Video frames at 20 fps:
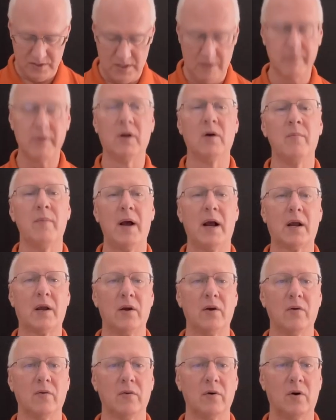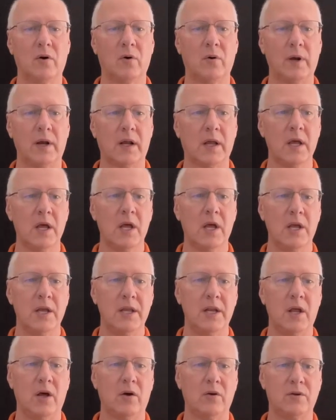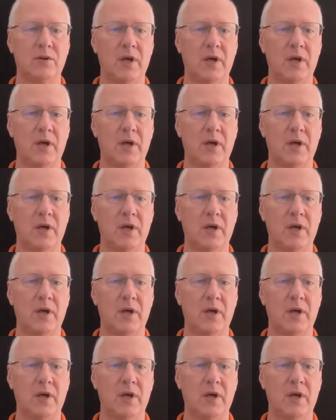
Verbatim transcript: And let me go back here real quick, you know,